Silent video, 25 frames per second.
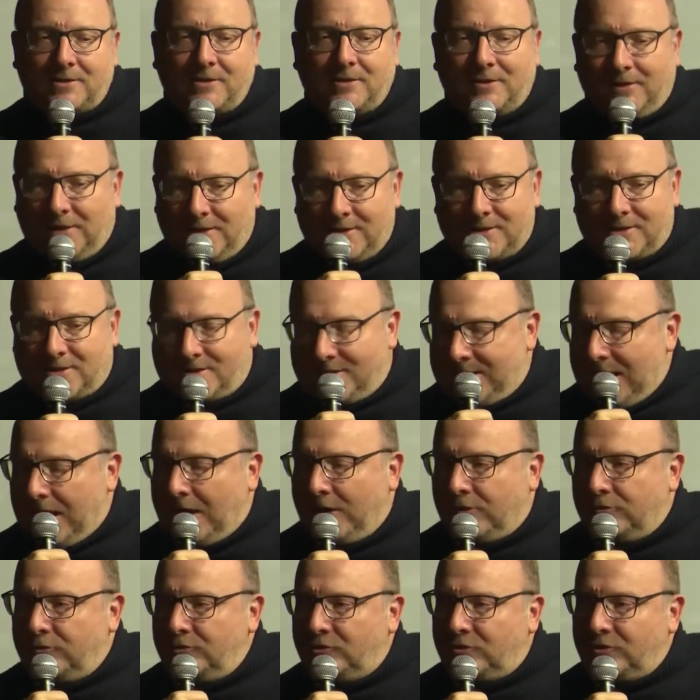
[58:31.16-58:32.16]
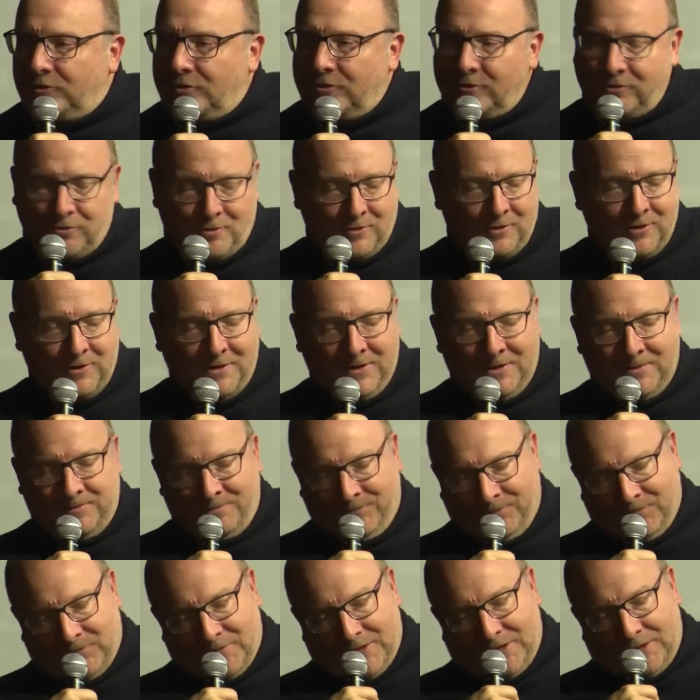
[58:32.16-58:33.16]
it's down to
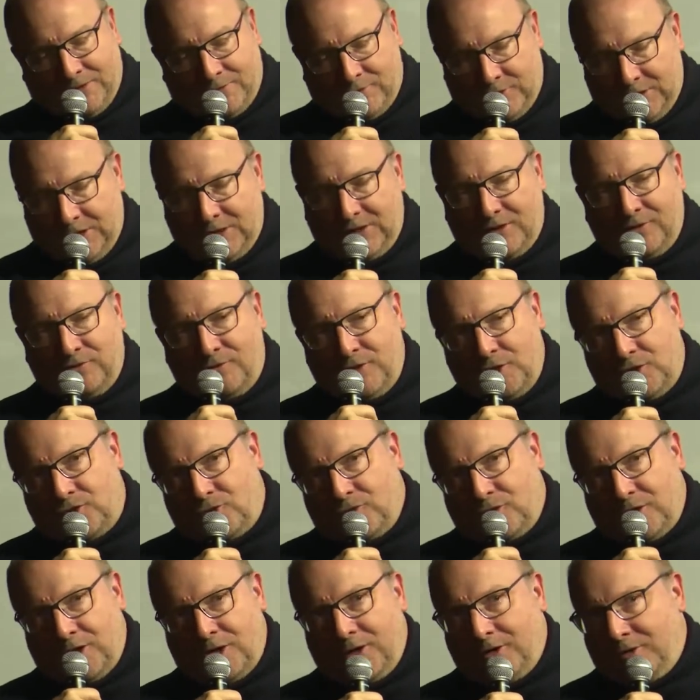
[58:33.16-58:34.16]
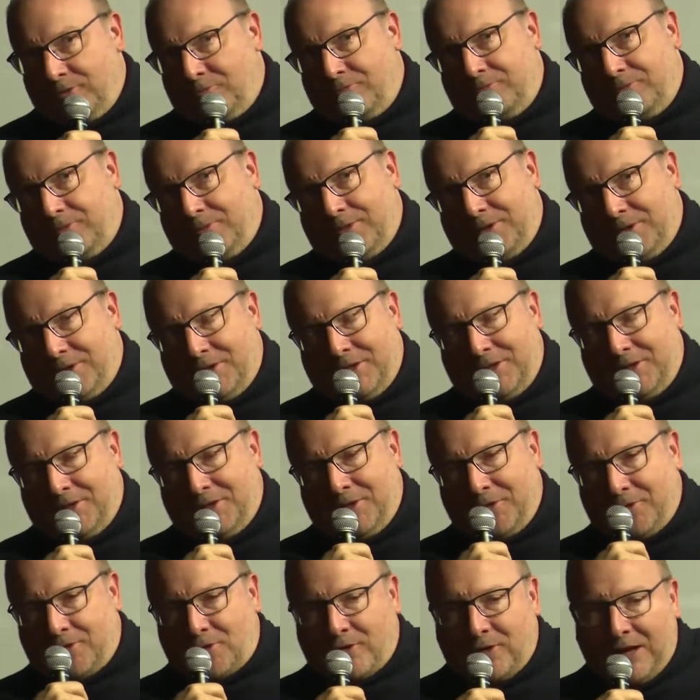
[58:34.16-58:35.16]
individual, you
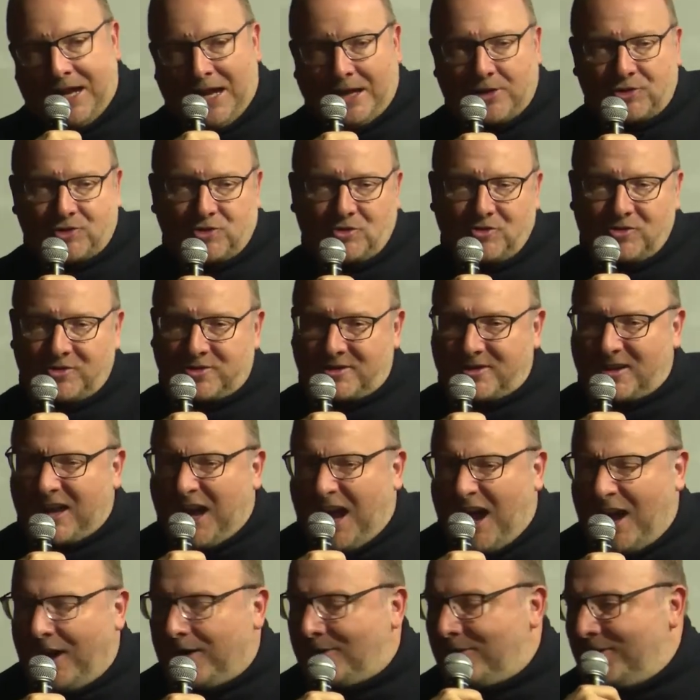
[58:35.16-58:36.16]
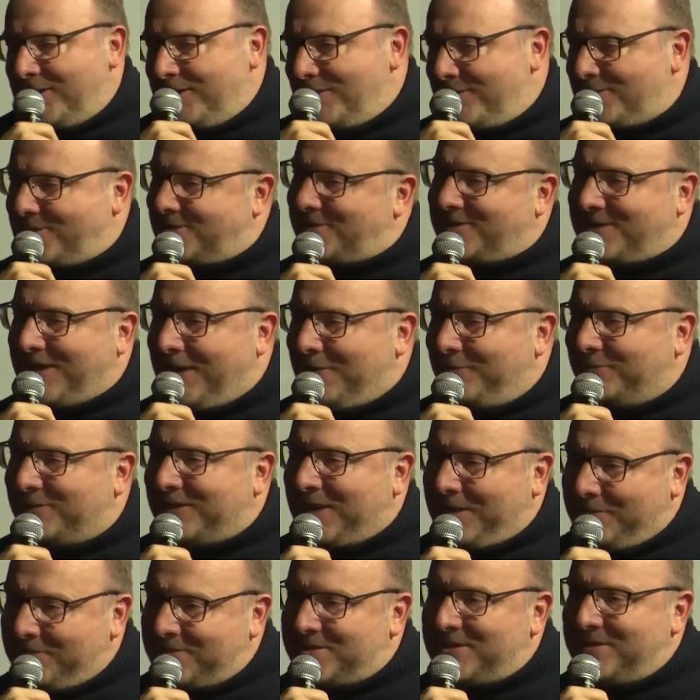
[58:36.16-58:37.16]
know, connections, courage,
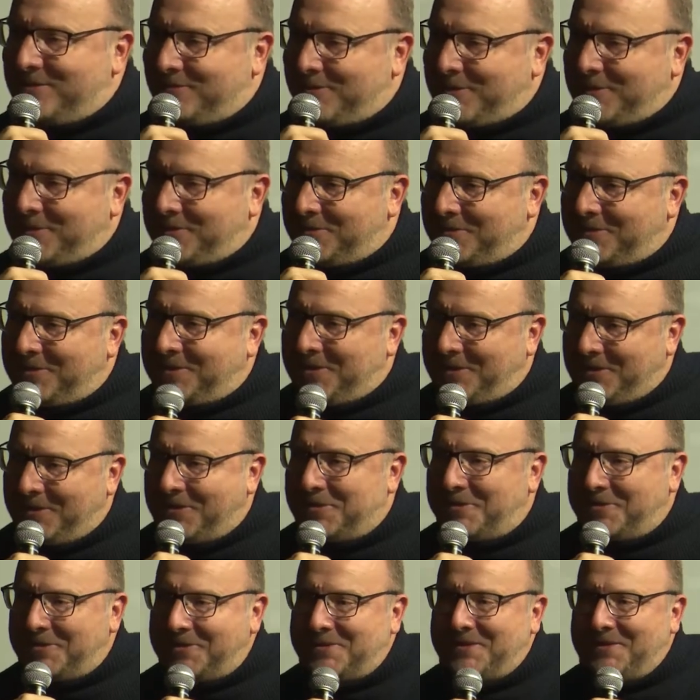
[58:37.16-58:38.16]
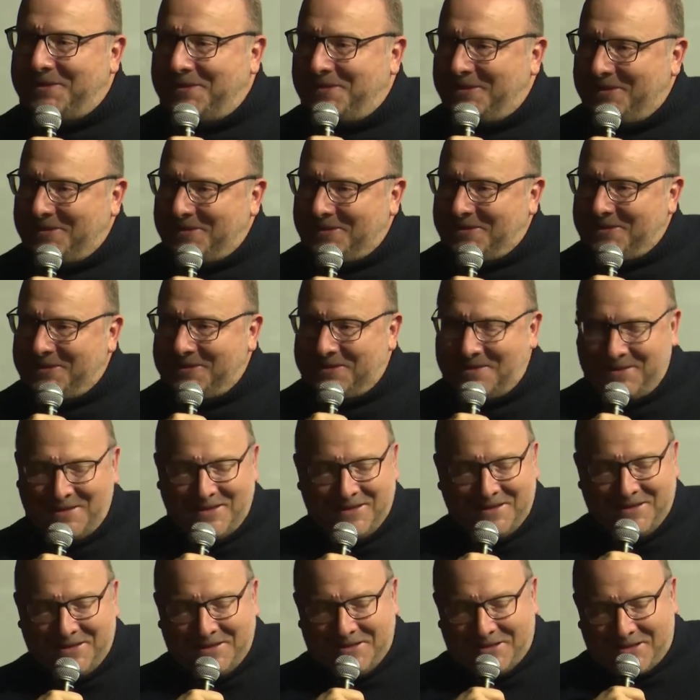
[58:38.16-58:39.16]
sometimes even, you know,
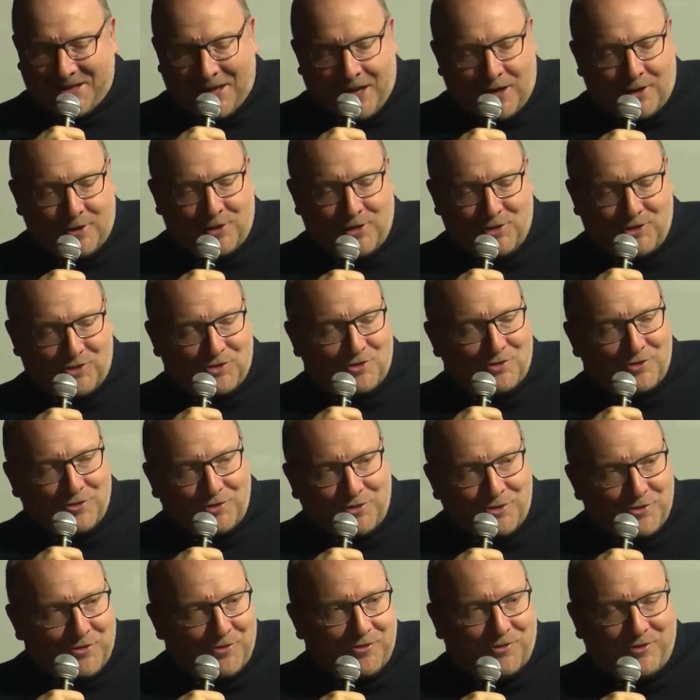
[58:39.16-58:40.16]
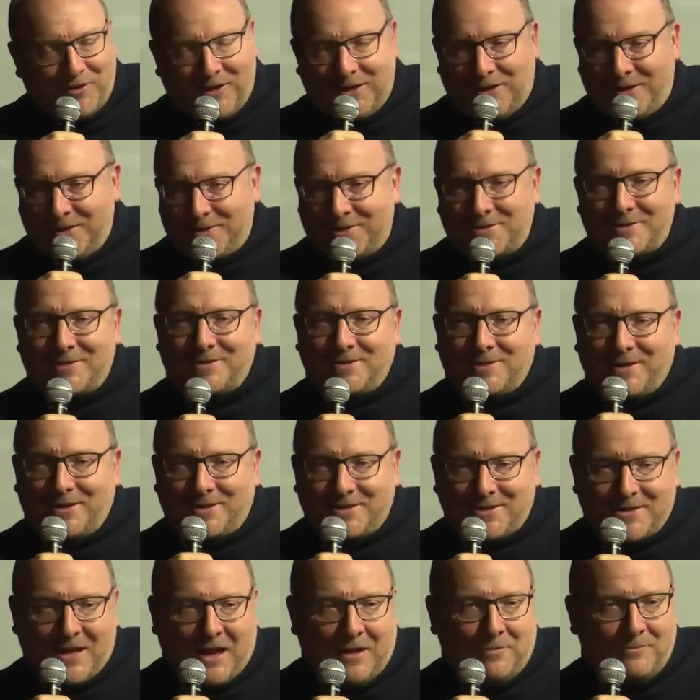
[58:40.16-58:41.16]
courage to do things that
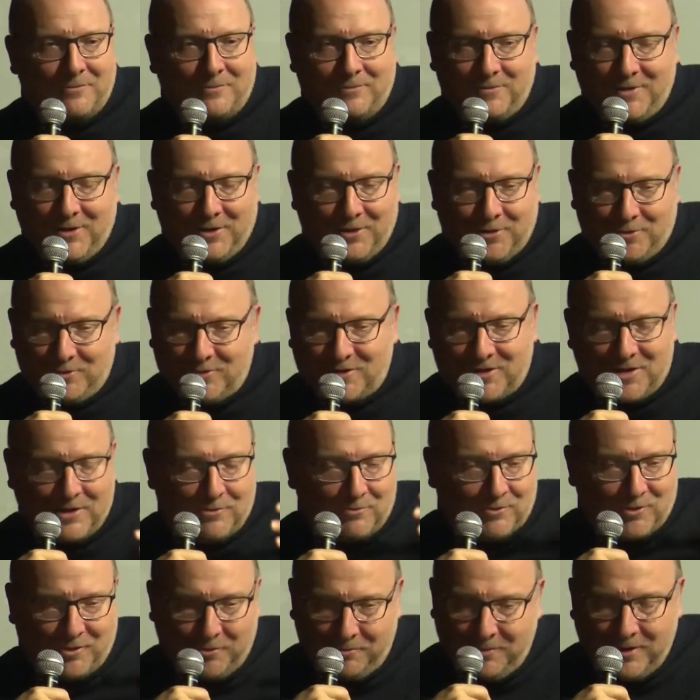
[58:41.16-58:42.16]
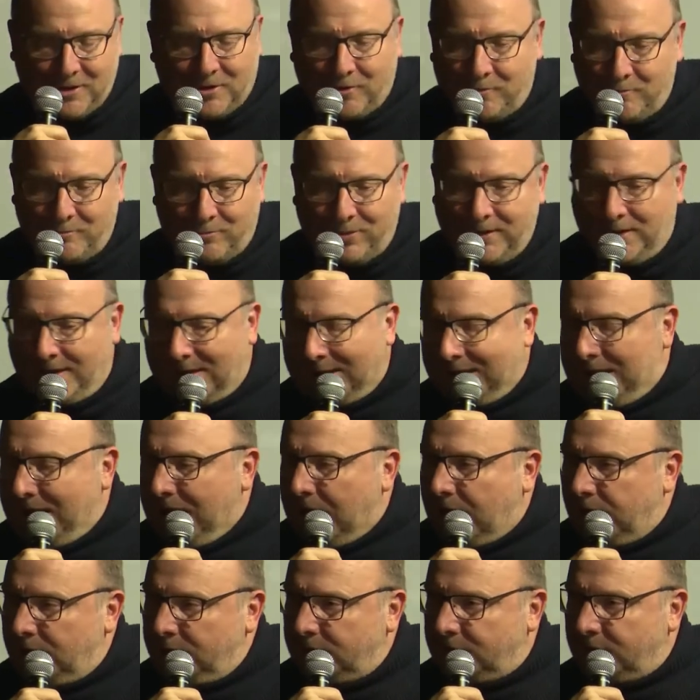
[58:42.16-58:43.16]
some, you know, seem to be completely
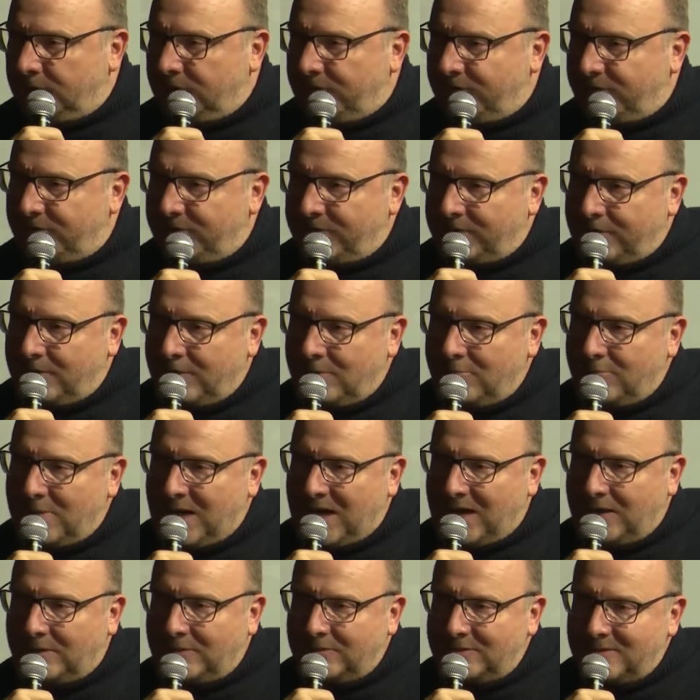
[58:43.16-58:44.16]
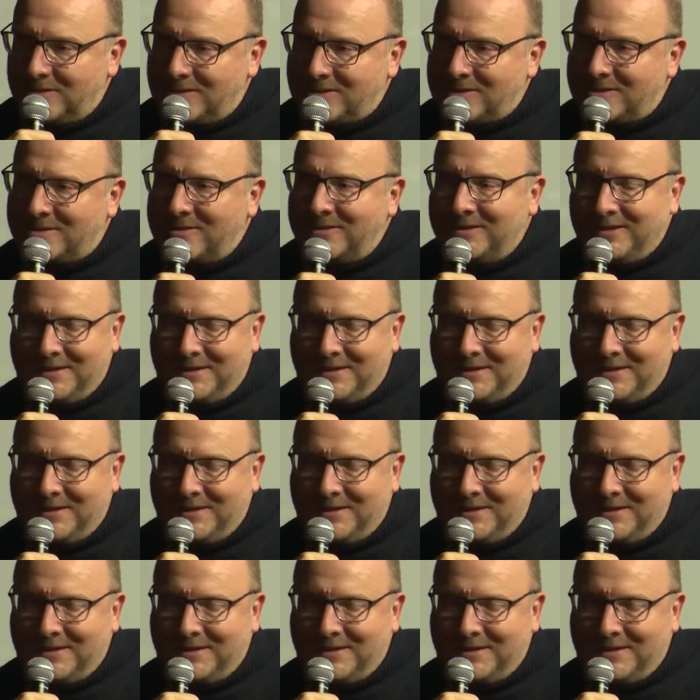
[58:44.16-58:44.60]
out of bounds.